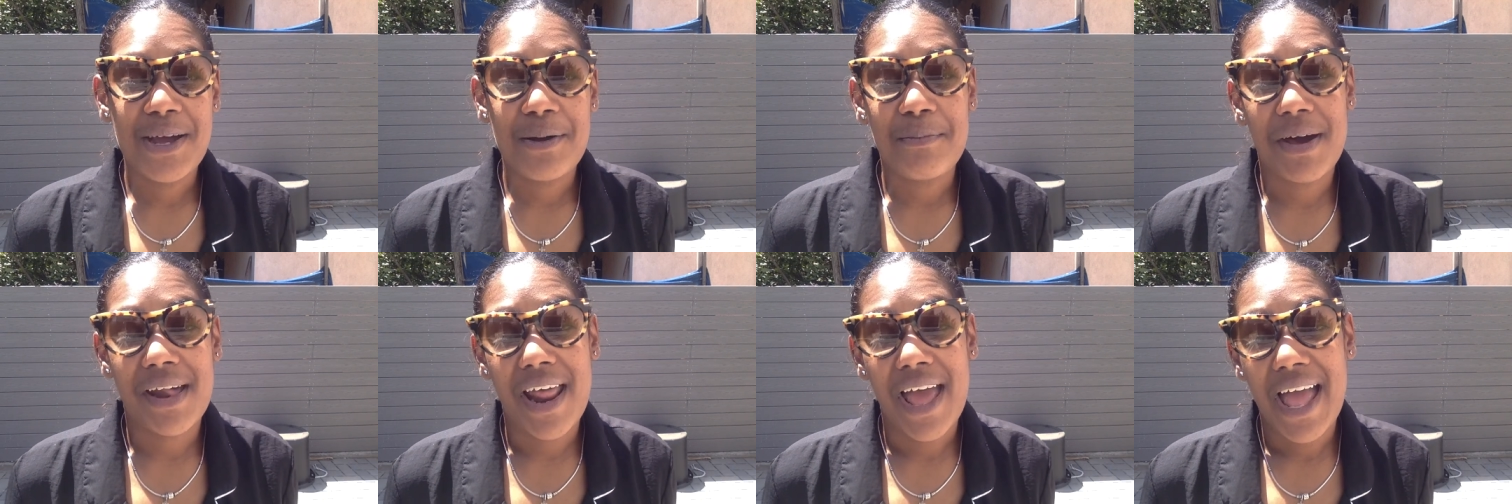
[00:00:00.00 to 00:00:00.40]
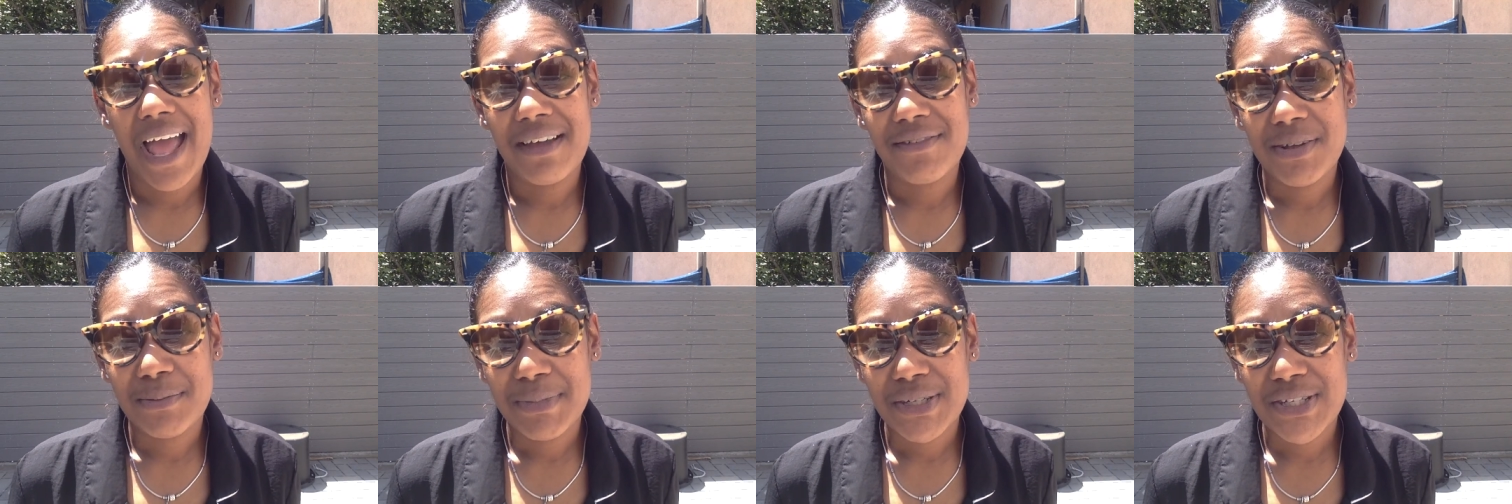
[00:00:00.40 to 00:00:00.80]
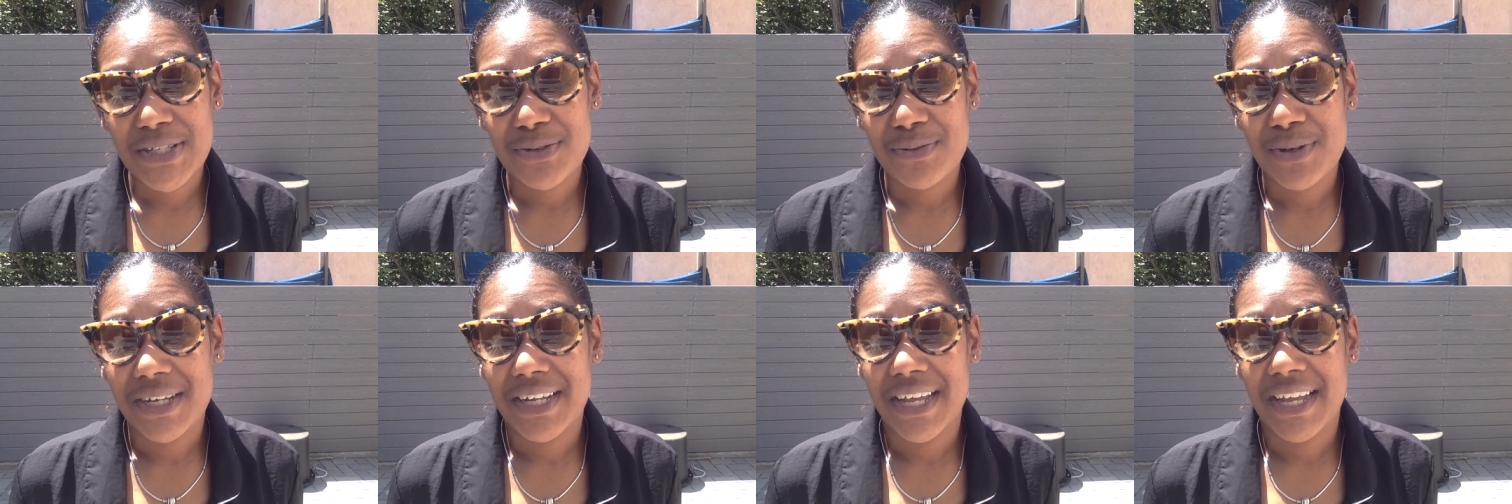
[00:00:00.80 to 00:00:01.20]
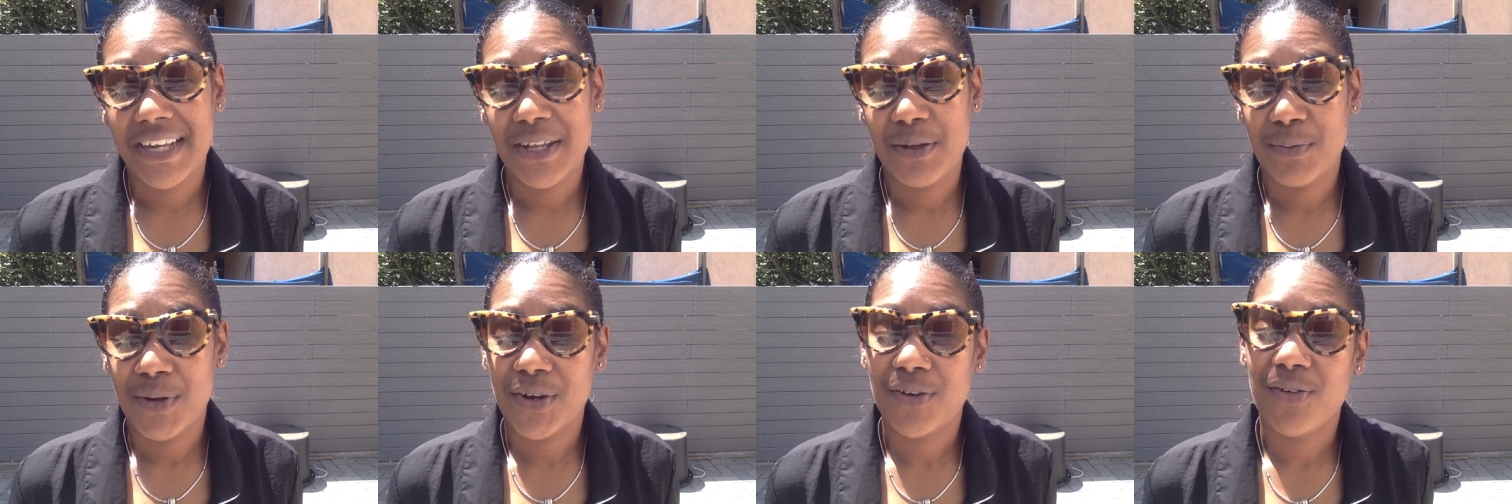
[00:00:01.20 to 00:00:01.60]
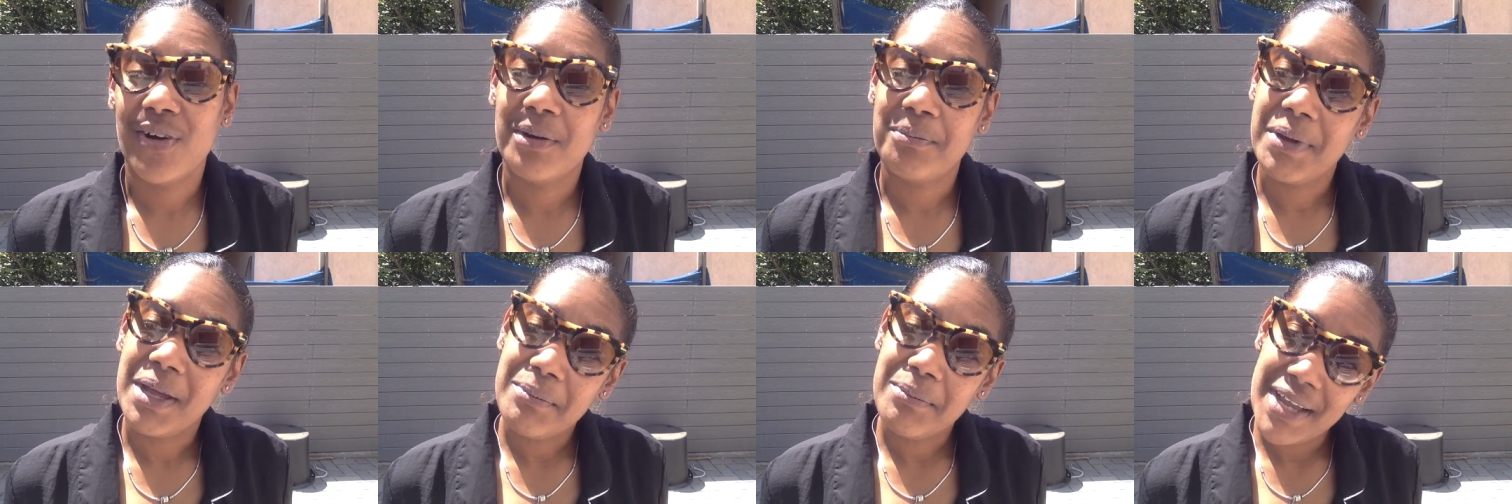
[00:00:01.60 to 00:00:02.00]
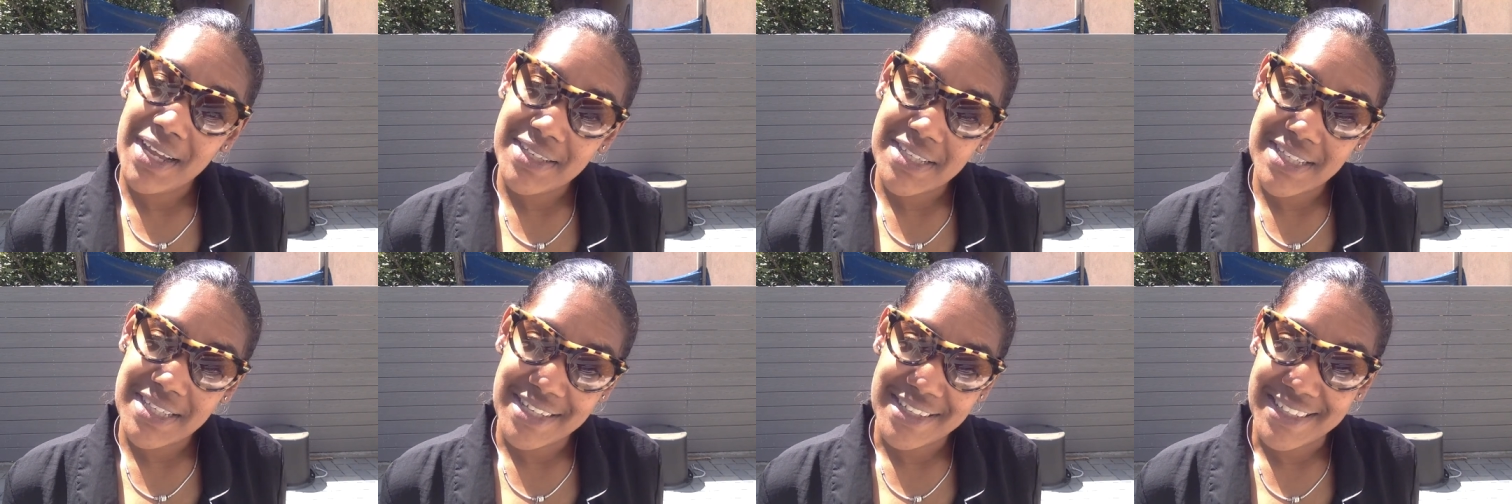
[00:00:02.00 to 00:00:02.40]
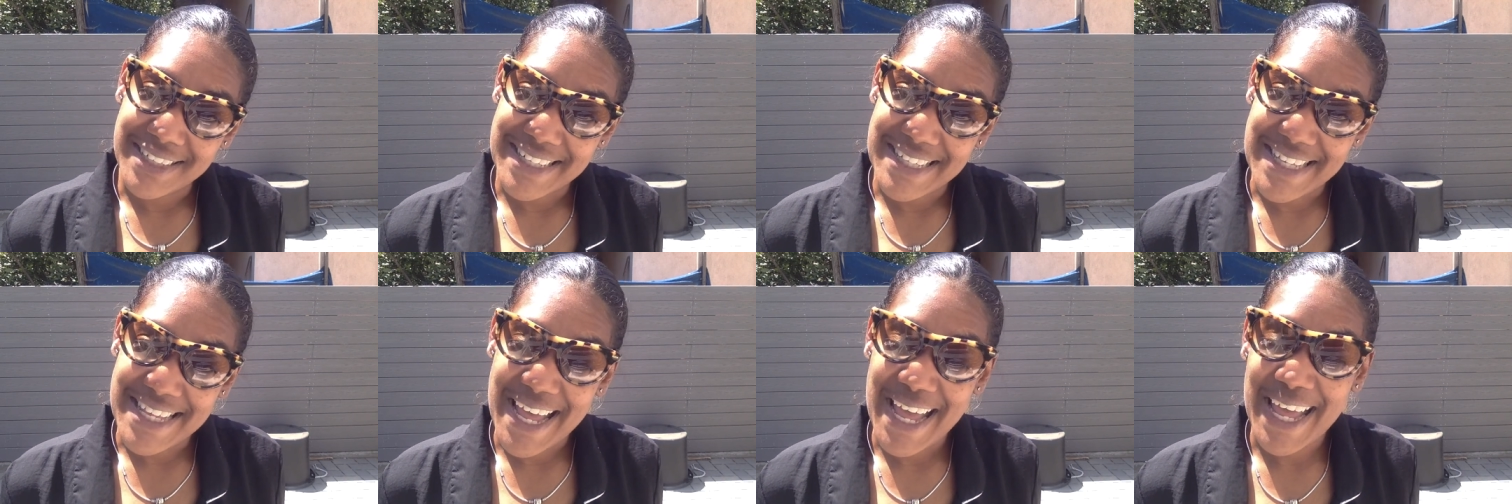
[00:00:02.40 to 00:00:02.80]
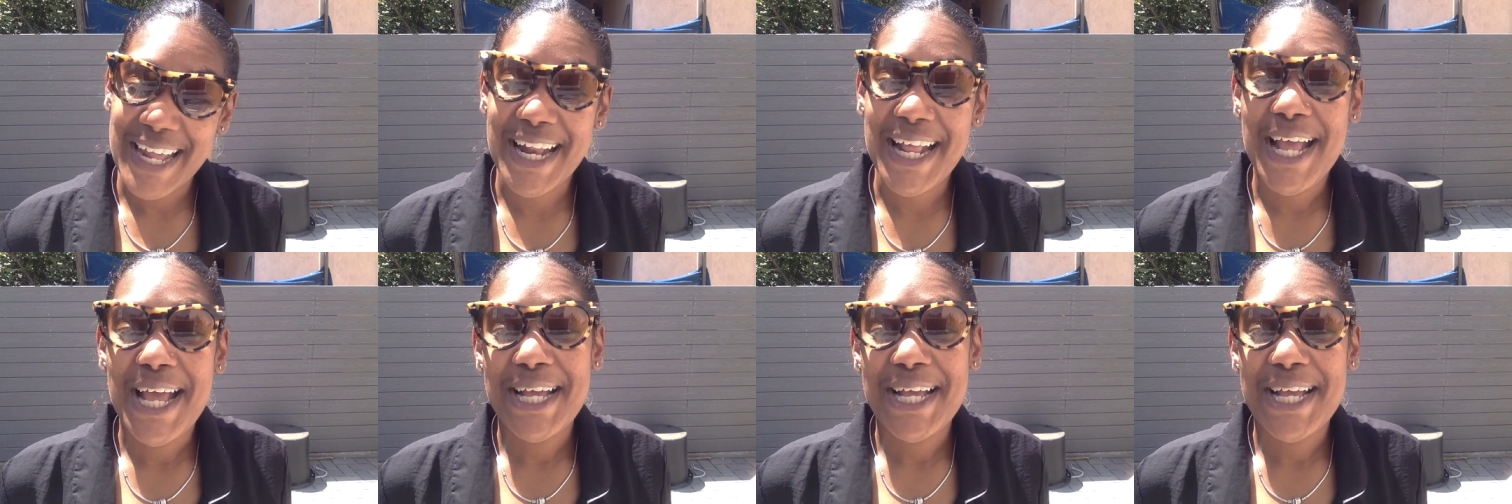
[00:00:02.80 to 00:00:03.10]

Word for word: but I haven't been doing any work on my masculine side.